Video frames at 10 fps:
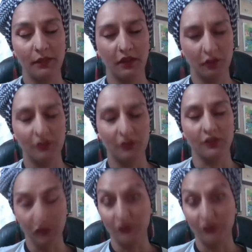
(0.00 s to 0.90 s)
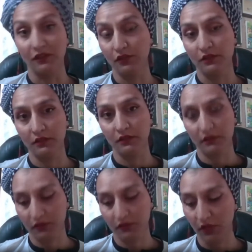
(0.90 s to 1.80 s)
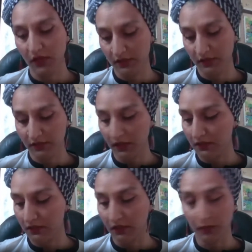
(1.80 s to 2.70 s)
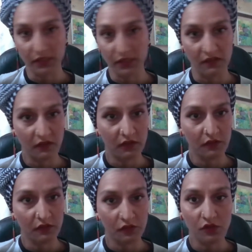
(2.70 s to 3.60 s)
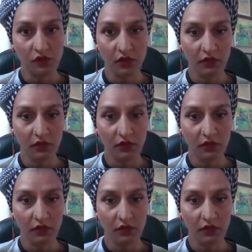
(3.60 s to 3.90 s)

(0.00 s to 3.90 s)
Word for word: closer and closer and closer so that's that's a little bit difficult for sure